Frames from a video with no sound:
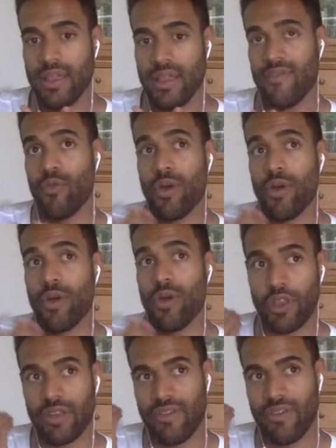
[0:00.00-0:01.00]
if you want to
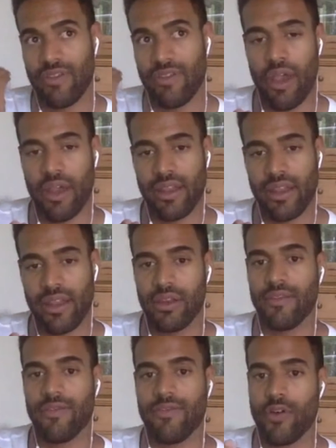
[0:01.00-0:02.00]
really develop awareness, you
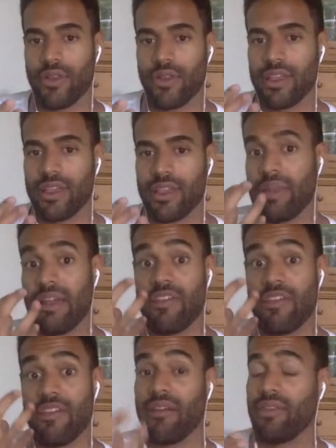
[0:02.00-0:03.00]
need to focus on keeping everything